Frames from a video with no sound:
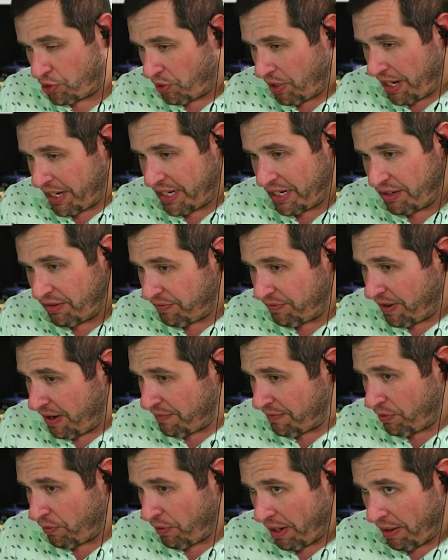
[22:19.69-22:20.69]
tracking the
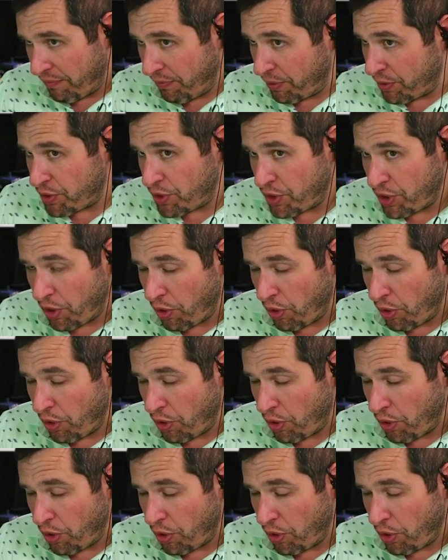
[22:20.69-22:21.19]
five-year average.